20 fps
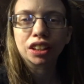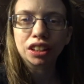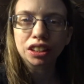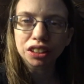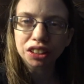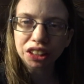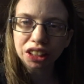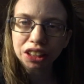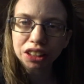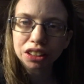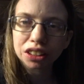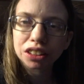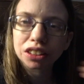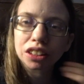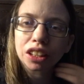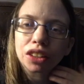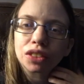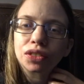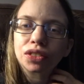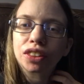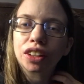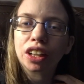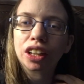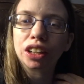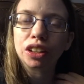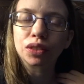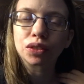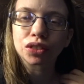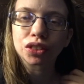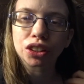yes, that's what
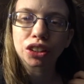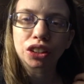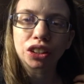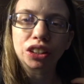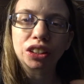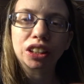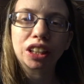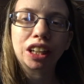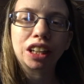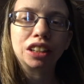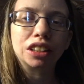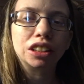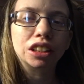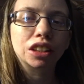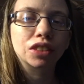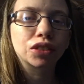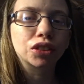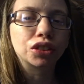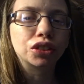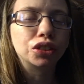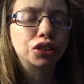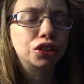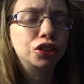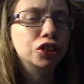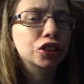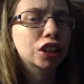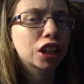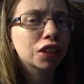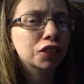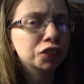I've learned. I never
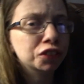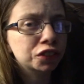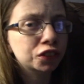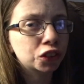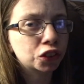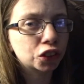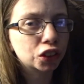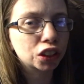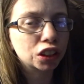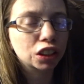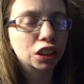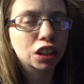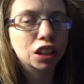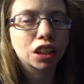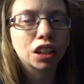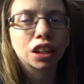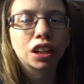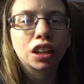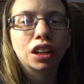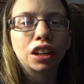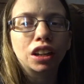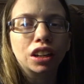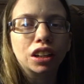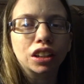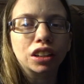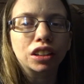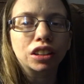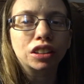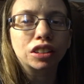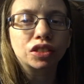knew that before.
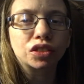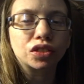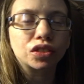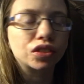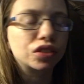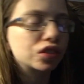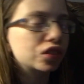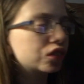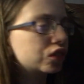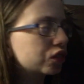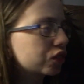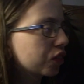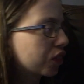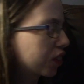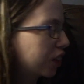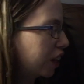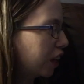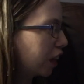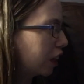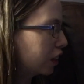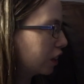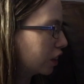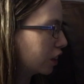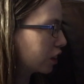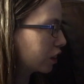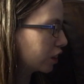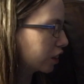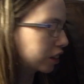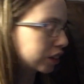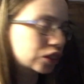Um, that
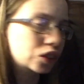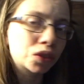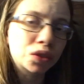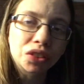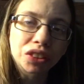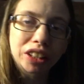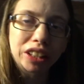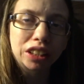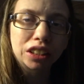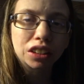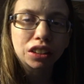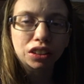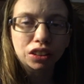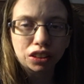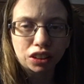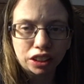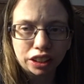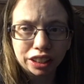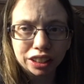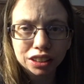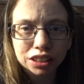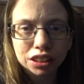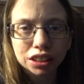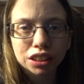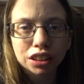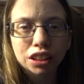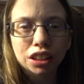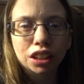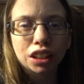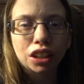does explain a lot
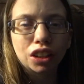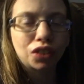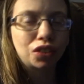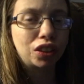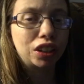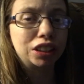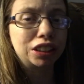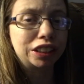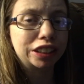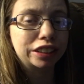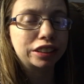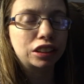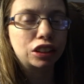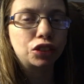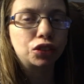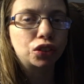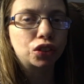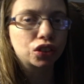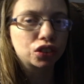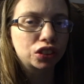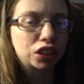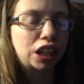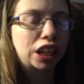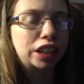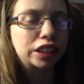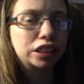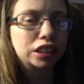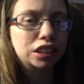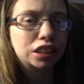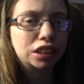why Dixie will
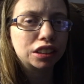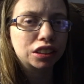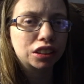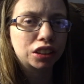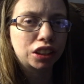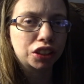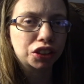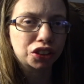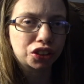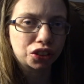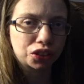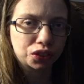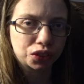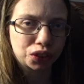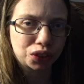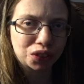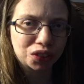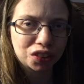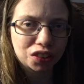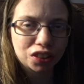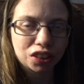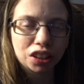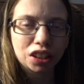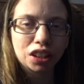not touch her food.